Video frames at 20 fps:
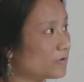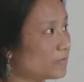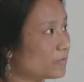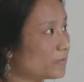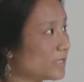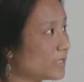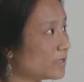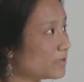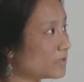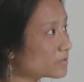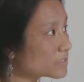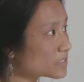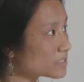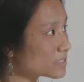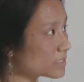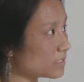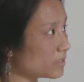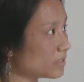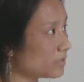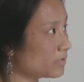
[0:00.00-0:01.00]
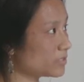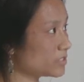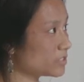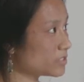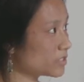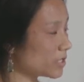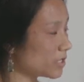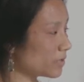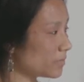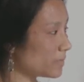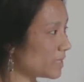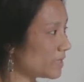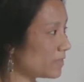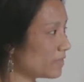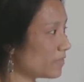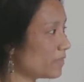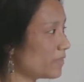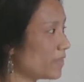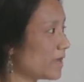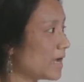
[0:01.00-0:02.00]
We also
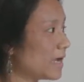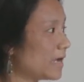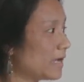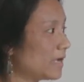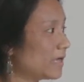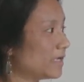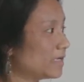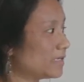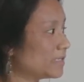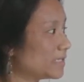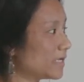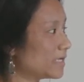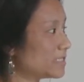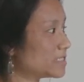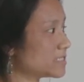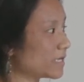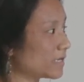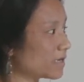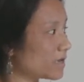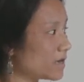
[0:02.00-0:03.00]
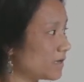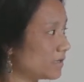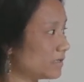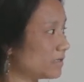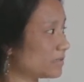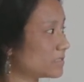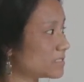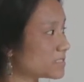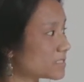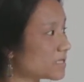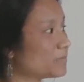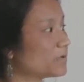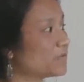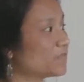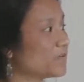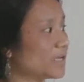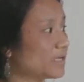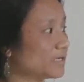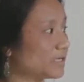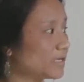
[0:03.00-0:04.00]
determined that the sum of
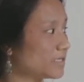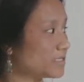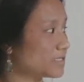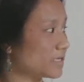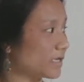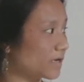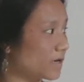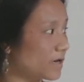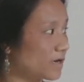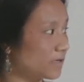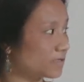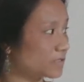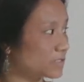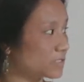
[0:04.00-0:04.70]
antipsychotic